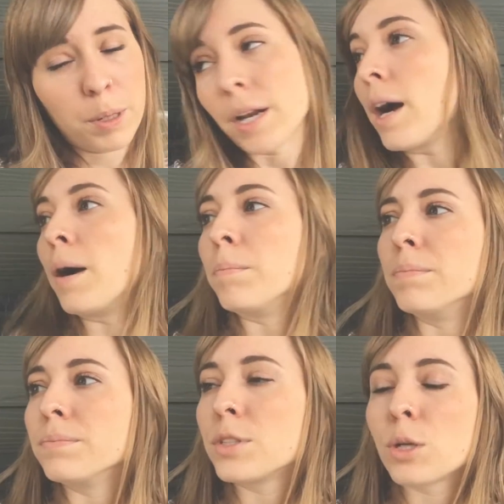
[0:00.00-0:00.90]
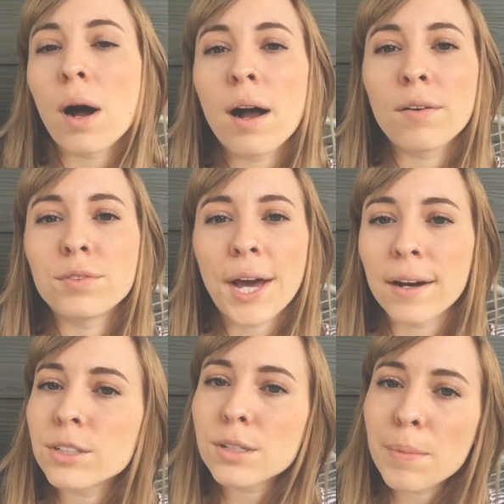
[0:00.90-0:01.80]
But so I'll have the
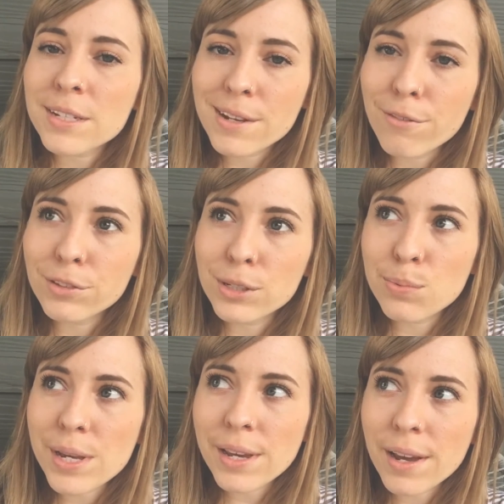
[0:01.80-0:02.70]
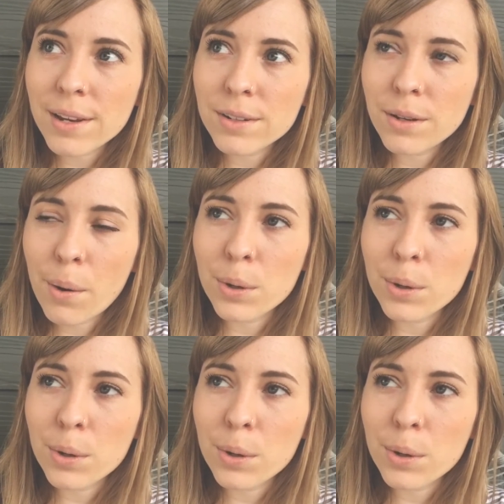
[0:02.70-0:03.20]
house to myself this weekend,